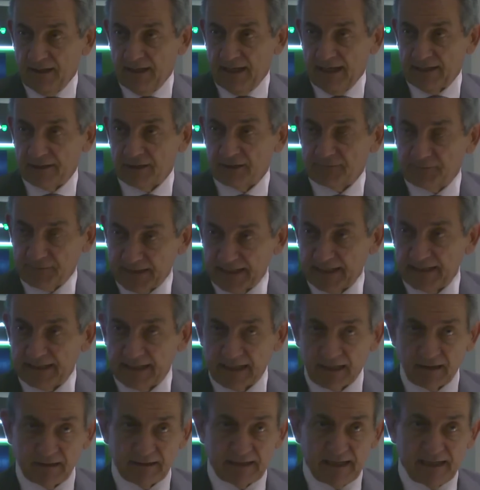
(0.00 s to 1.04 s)
And not
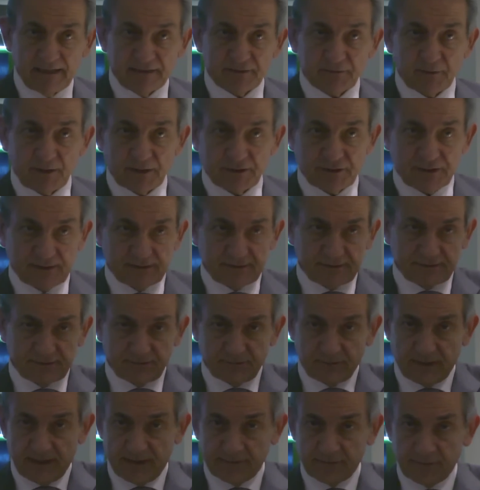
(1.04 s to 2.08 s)
forgetting our ladies' watches.
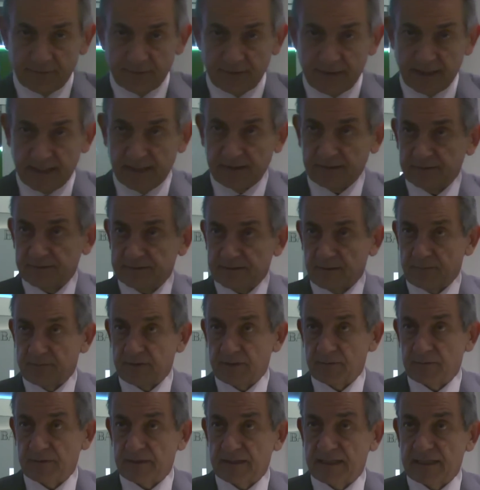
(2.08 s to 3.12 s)
We have over there
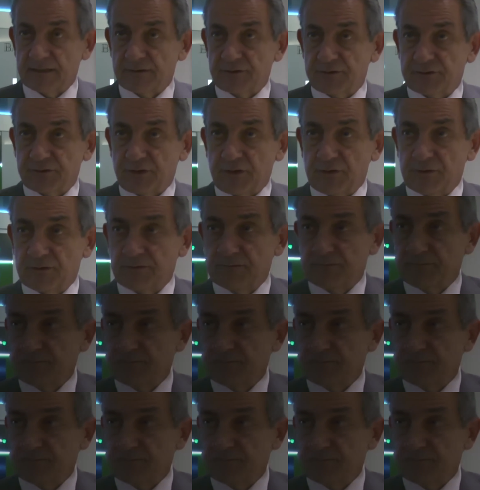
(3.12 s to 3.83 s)
something we'd like to show you.